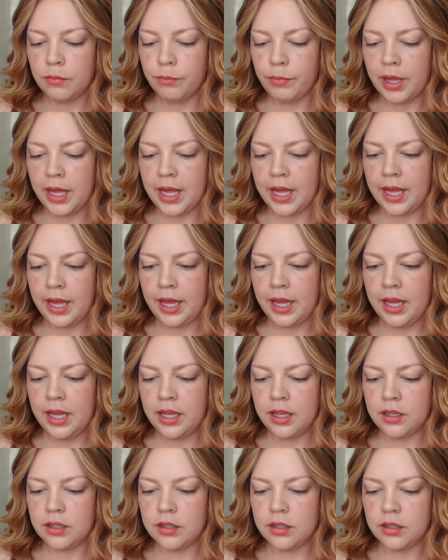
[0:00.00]

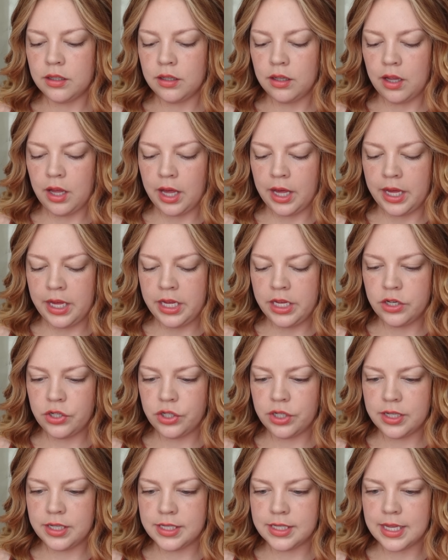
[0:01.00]
by
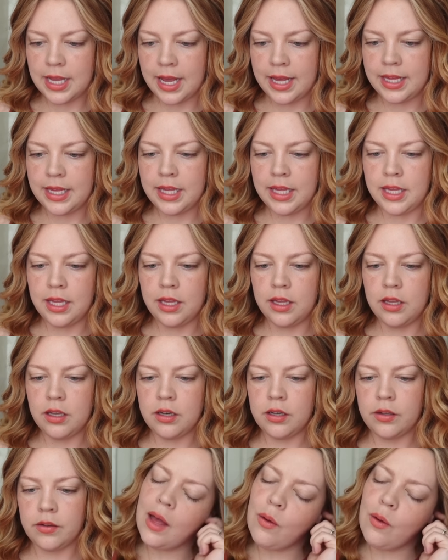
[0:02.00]
Aisha Saeed.